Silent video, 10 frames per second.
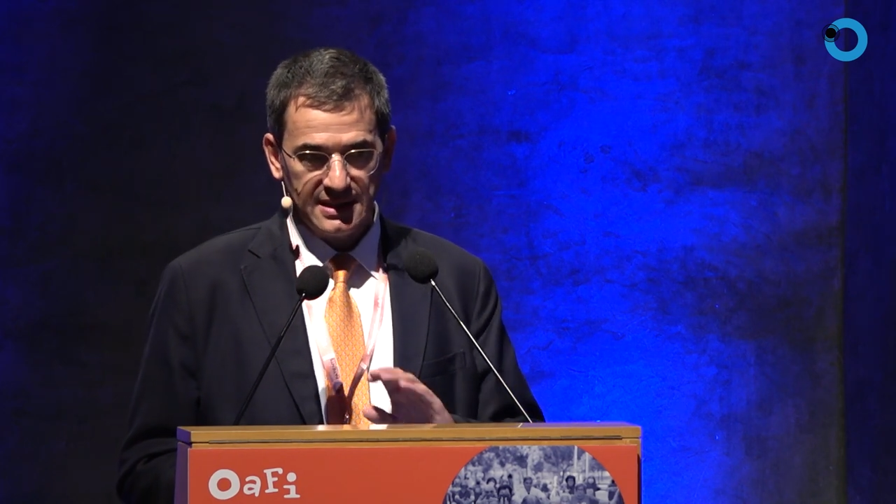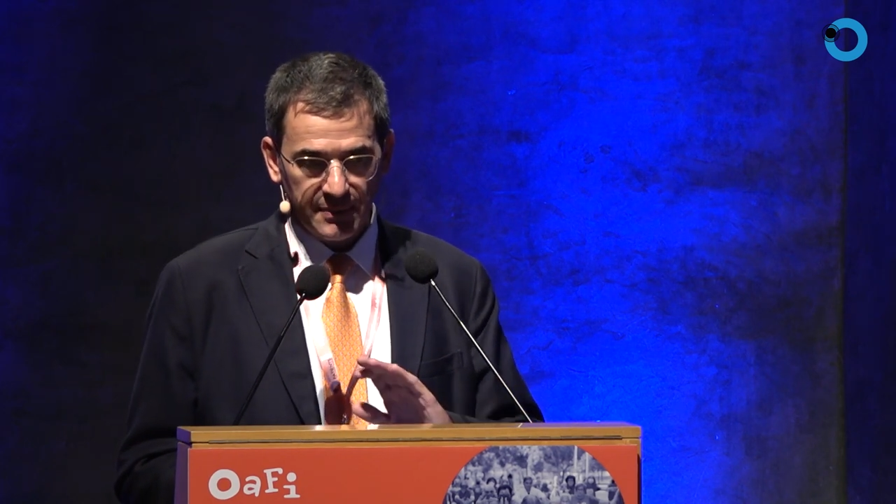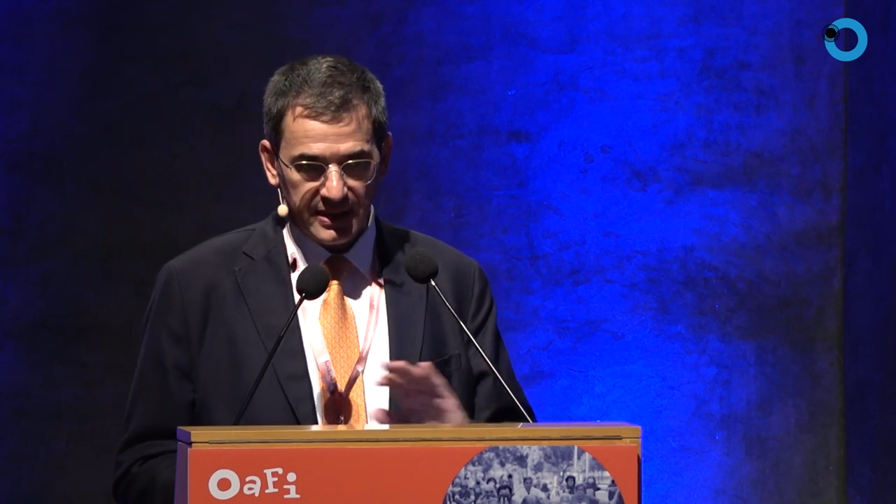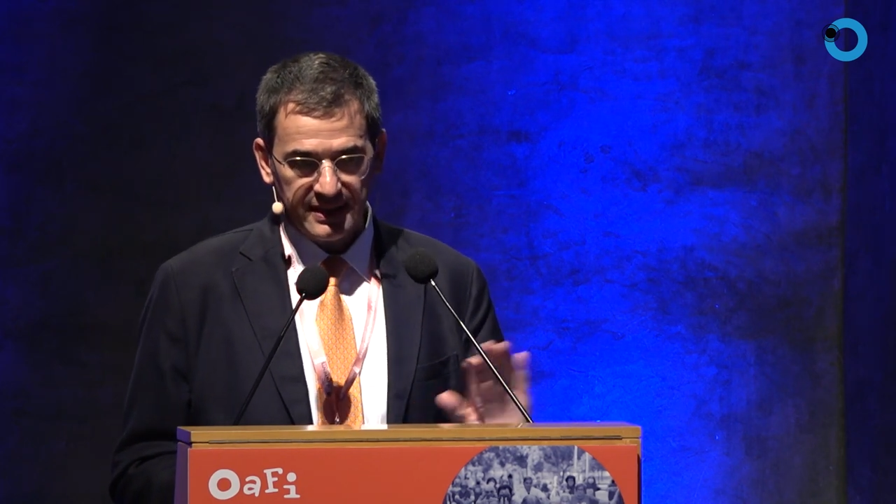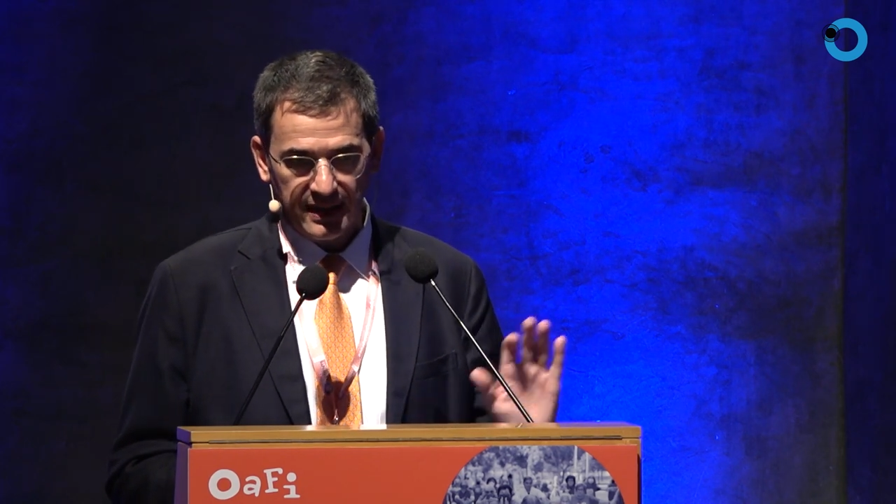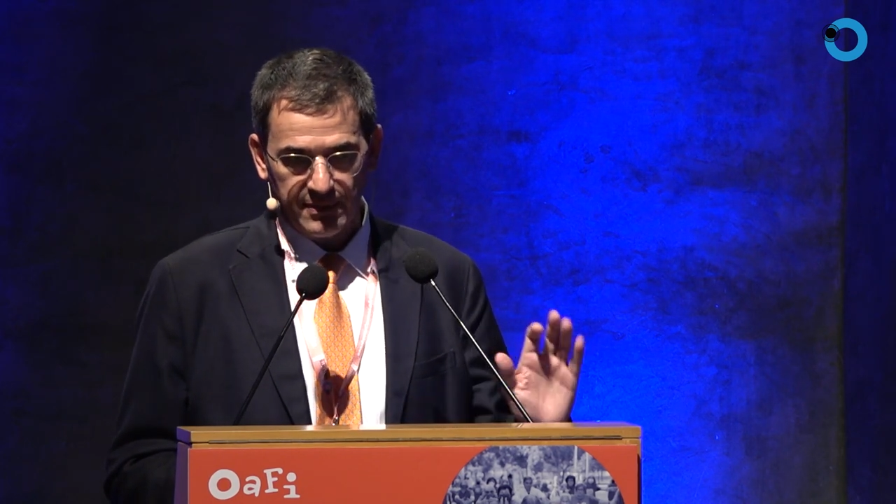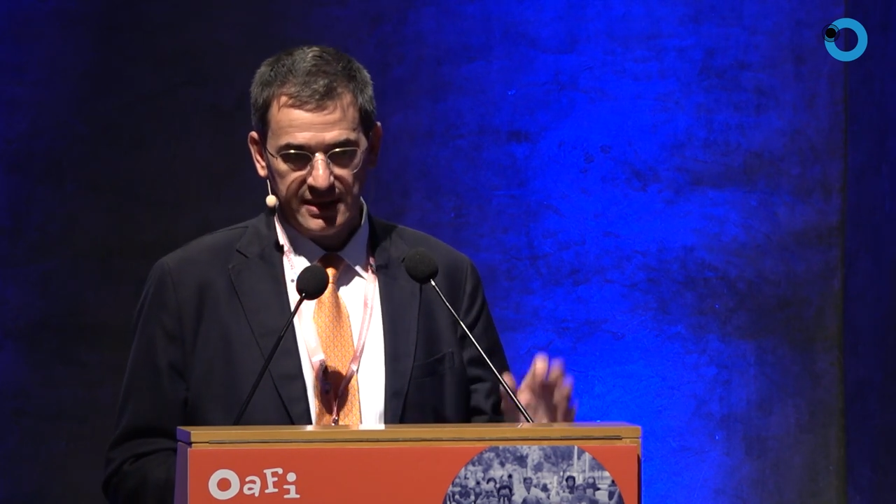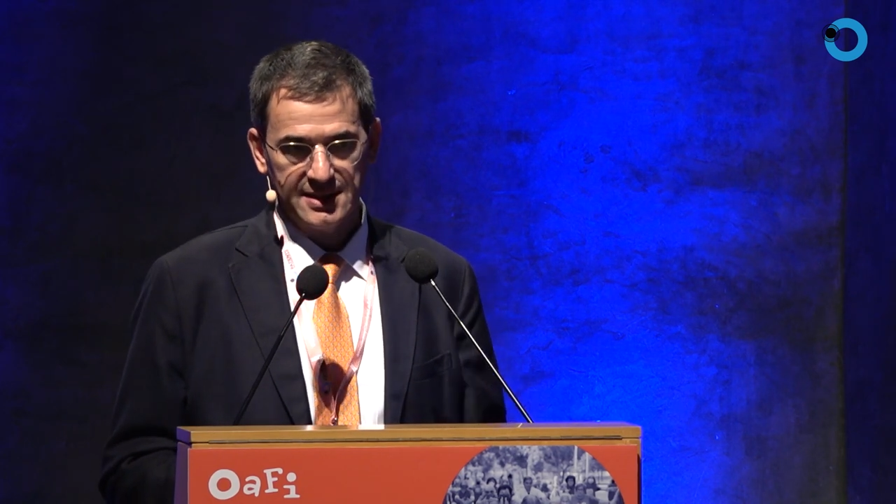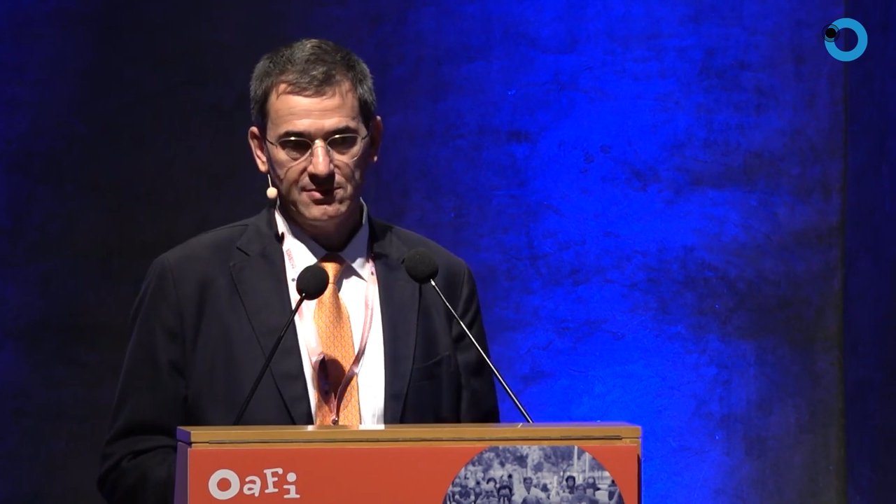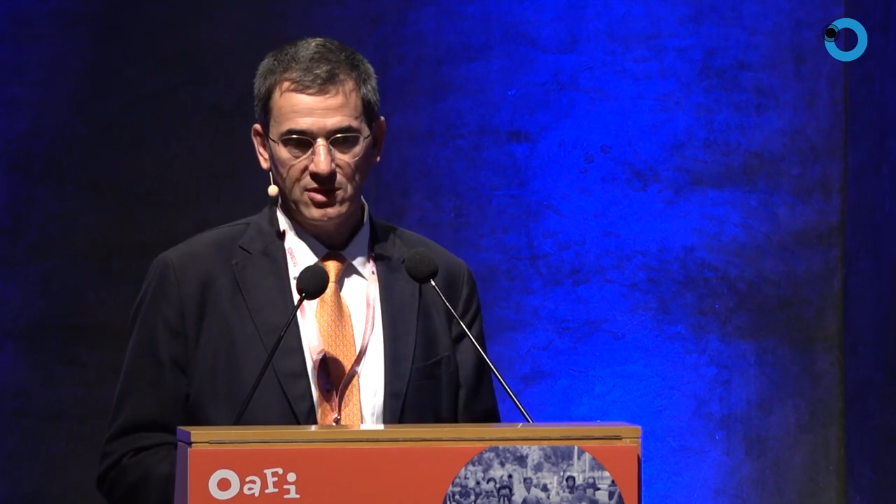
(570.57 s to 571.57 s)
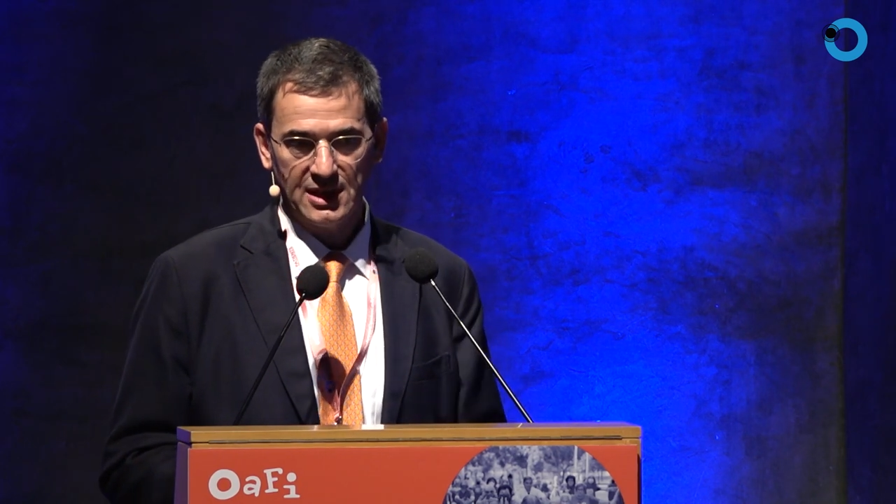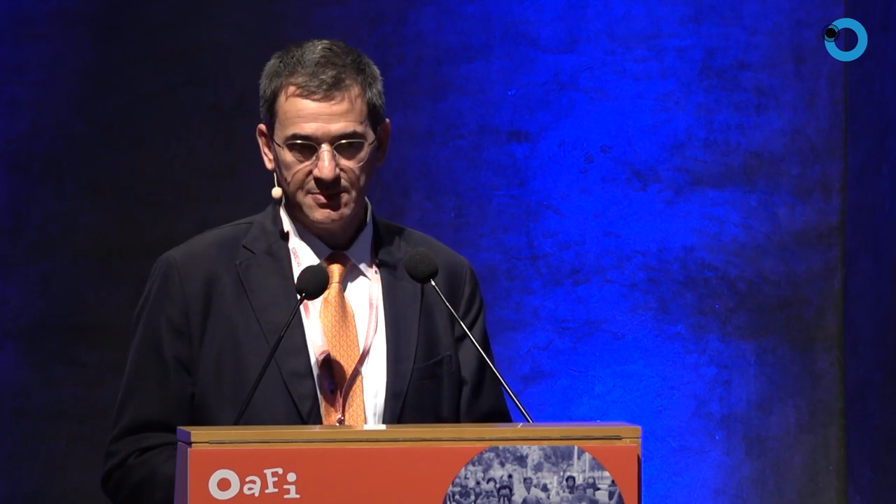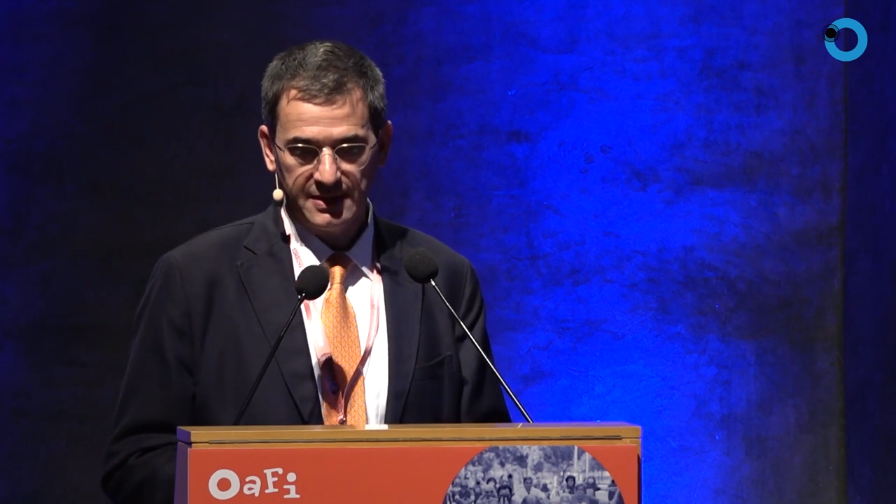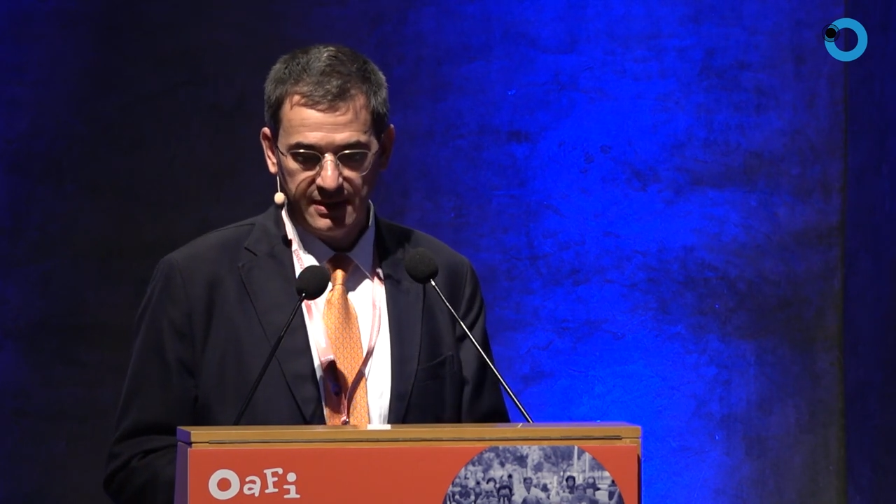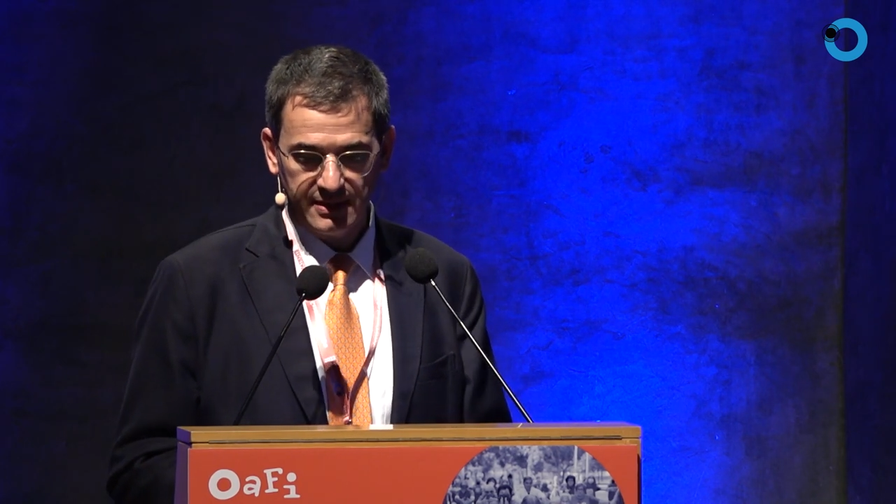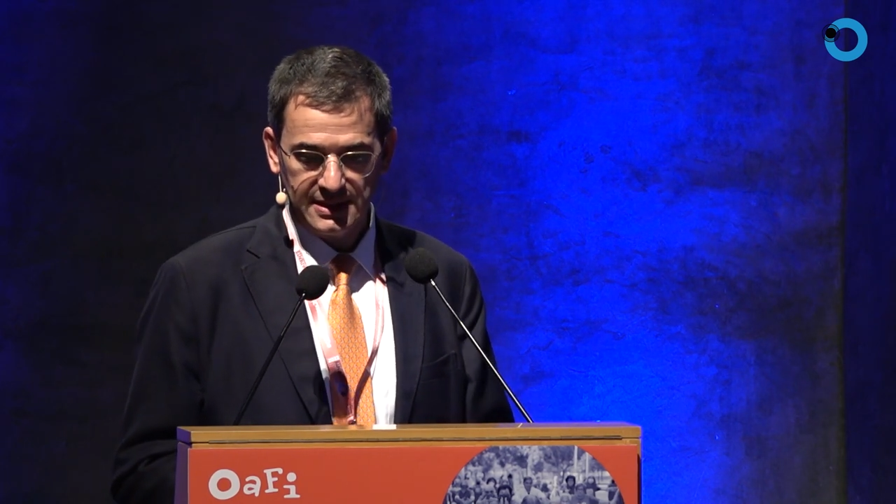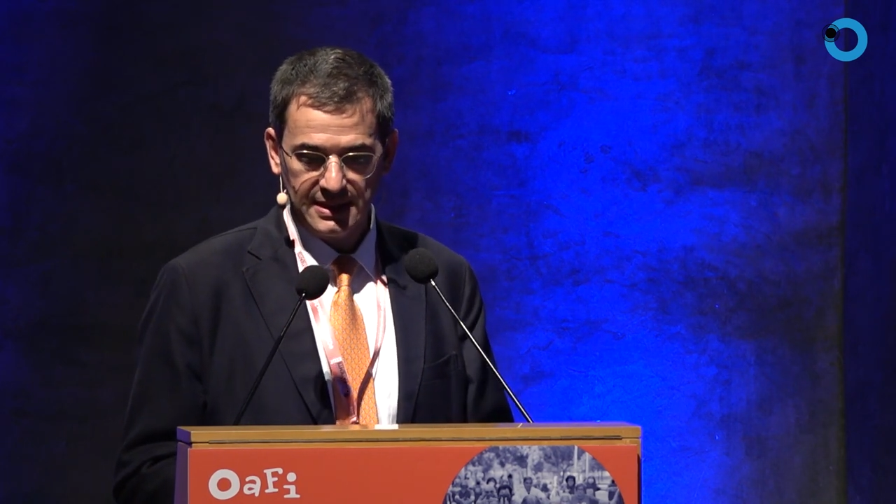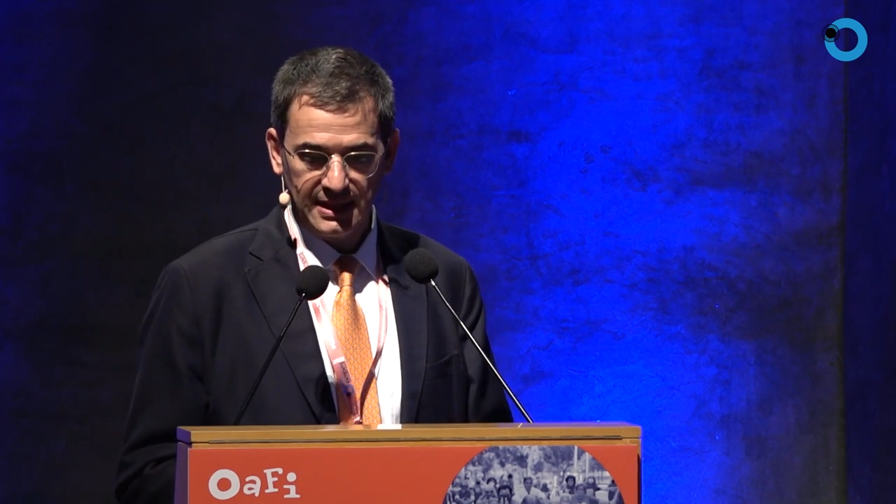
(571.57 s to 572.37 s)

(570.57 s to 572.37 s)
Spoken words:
higher ratio of